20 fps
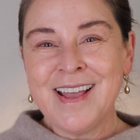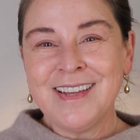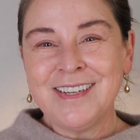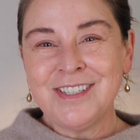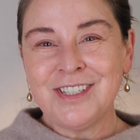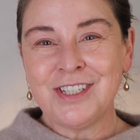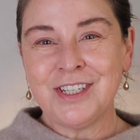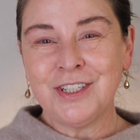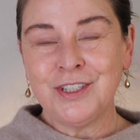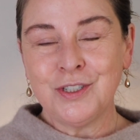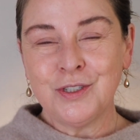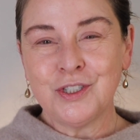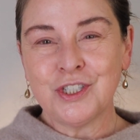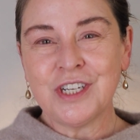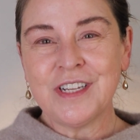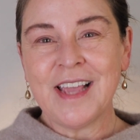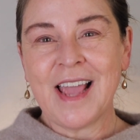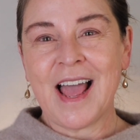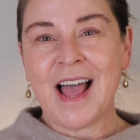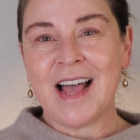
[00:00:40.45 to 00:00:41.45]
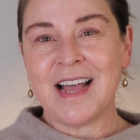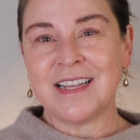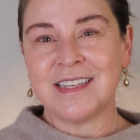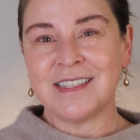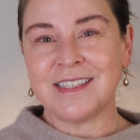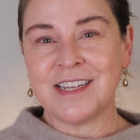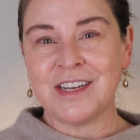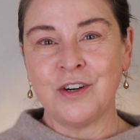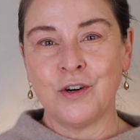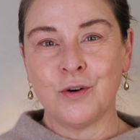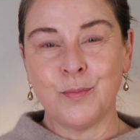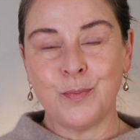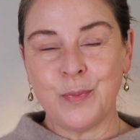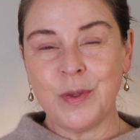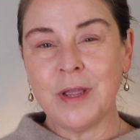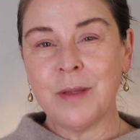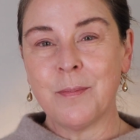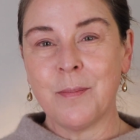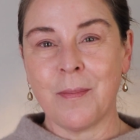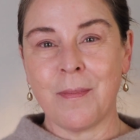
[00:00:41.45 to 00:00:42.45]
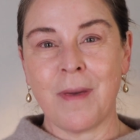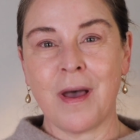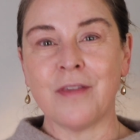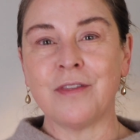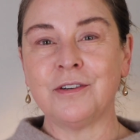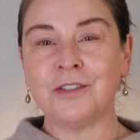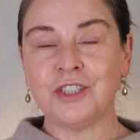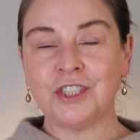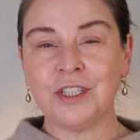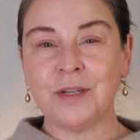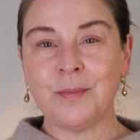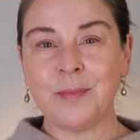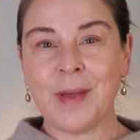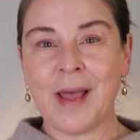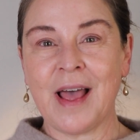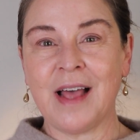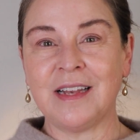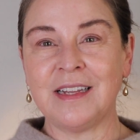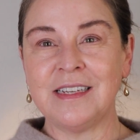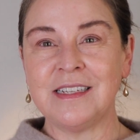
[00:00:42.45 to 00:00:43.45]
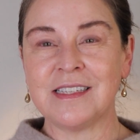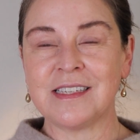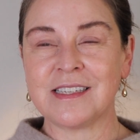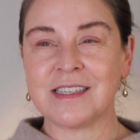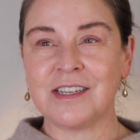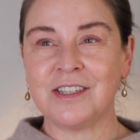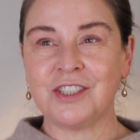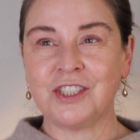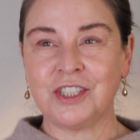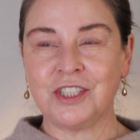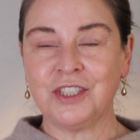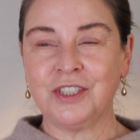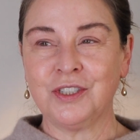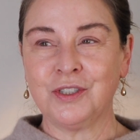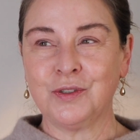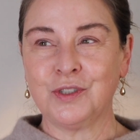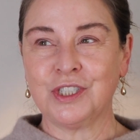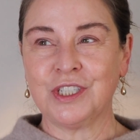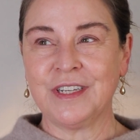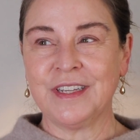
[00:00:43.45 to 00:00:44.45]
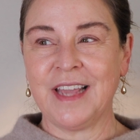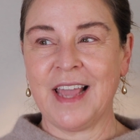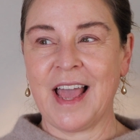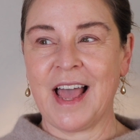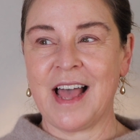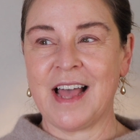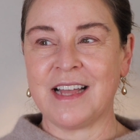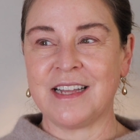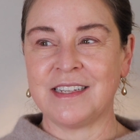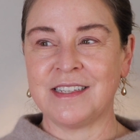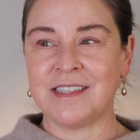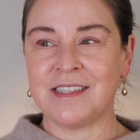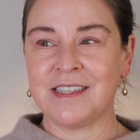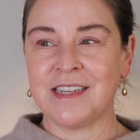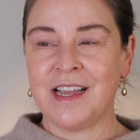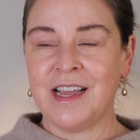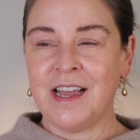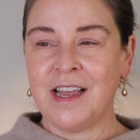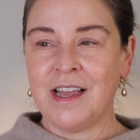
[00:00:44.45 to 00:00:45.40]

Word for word: She usually has, in her big Mothership palettes, she usually has